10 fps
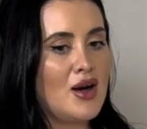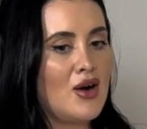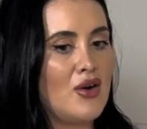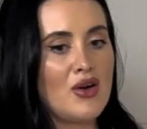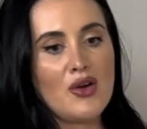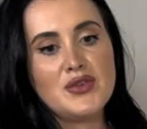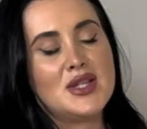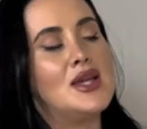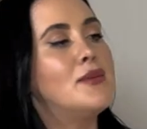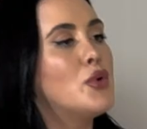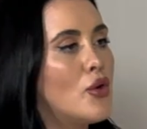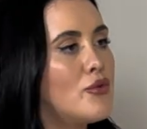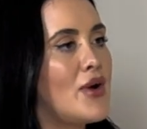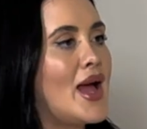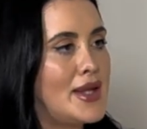are obviously
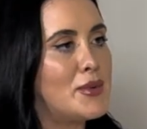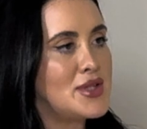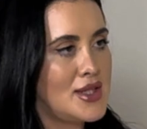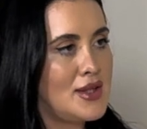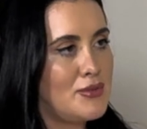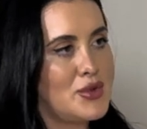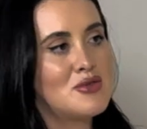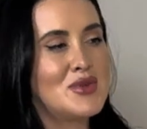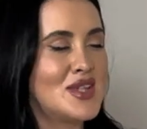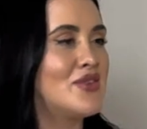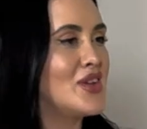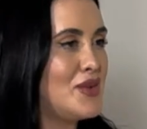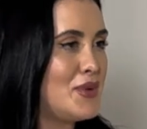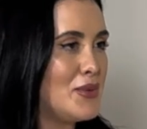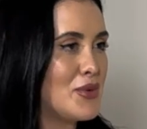important for anybody, but
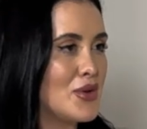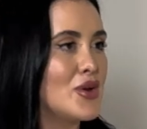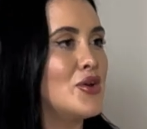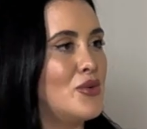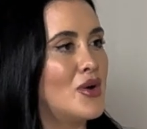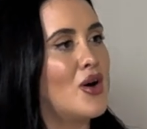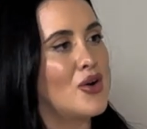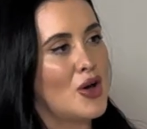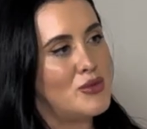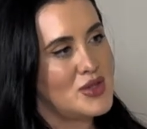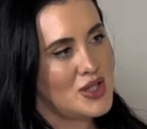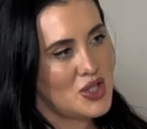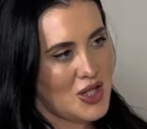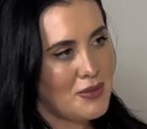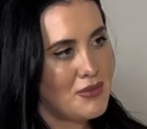specifically people who are going to the
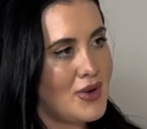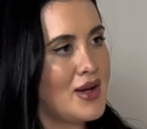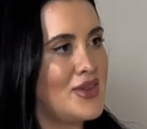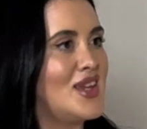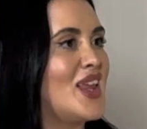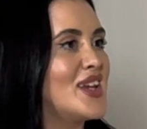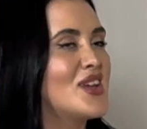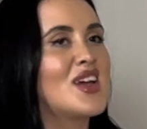gym. I